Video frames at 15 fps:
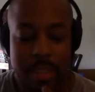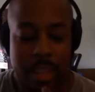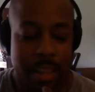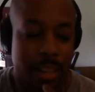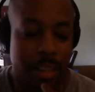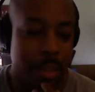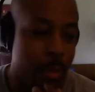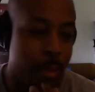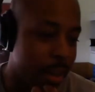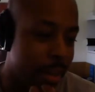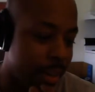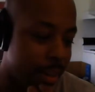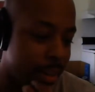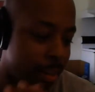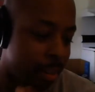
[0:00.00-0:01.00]
you know what?
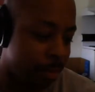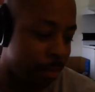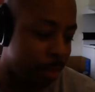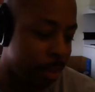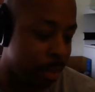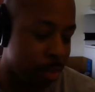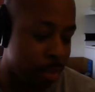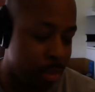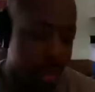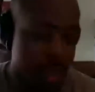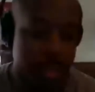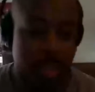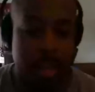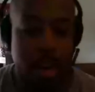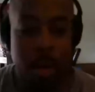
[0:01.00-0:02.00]
It's funny you say
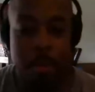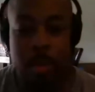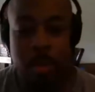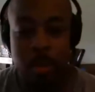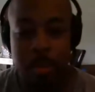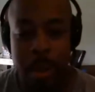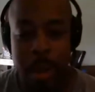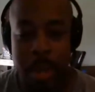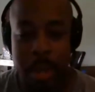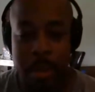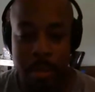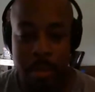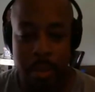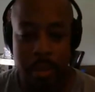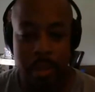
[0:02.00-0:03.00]
that. It almost
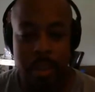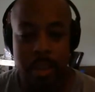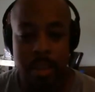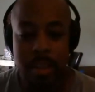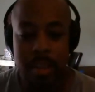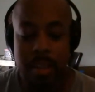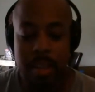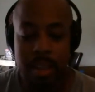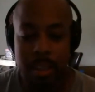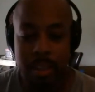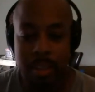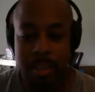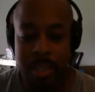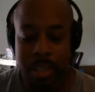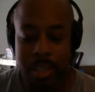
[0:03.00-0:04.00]
reminded me,
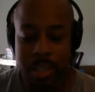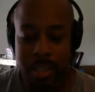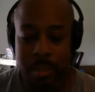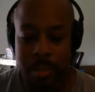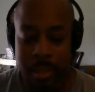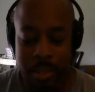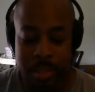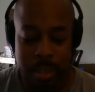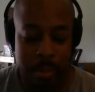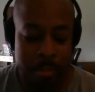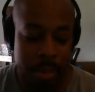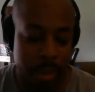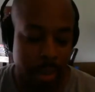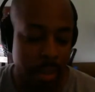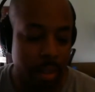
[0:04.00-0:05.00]
just a
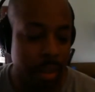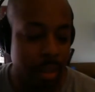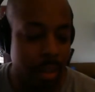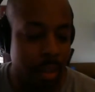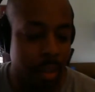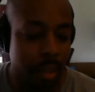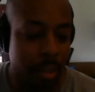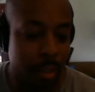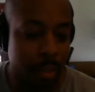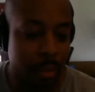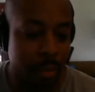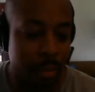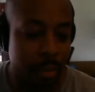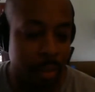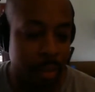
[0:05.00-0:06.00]
minute
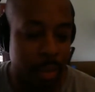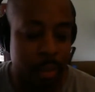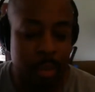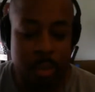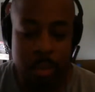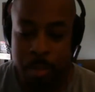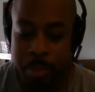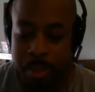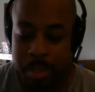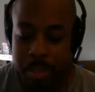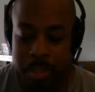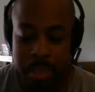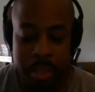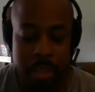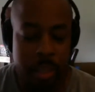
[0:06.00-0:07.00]
of, it used to be a
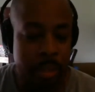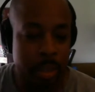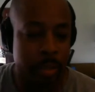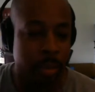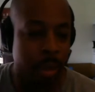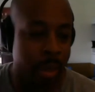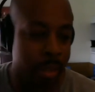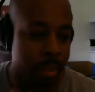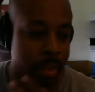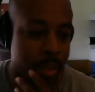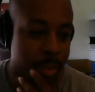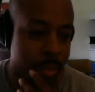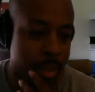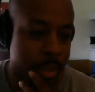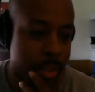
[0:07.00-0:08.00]
skit. Chris Rock used to
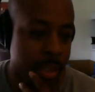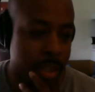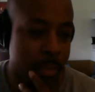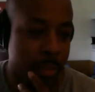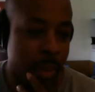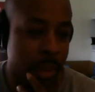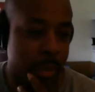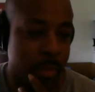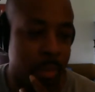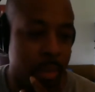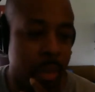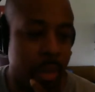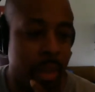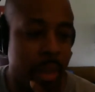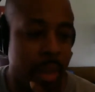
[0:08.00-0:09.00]
do this skit about
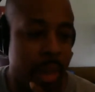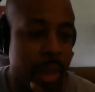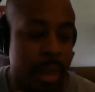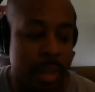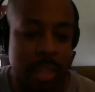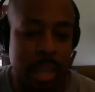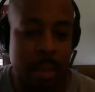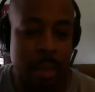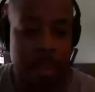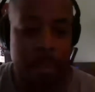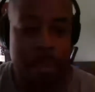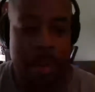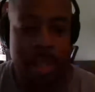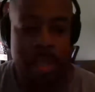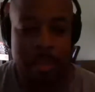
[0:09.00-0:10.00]
anytime a
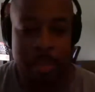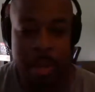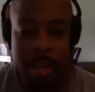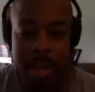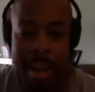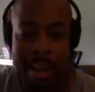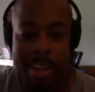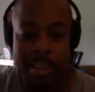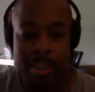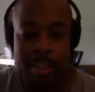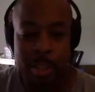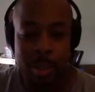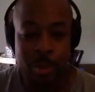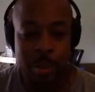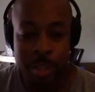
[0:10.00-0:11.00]
man's being nice to
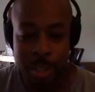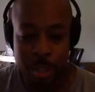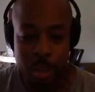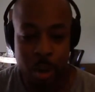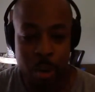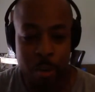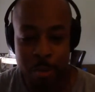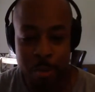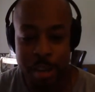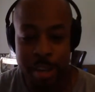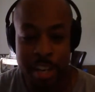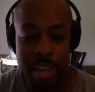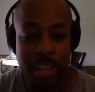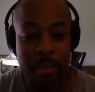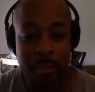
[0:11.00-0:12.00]
you, he's just offering
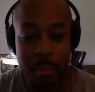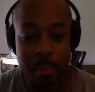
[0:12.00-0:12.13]
dick.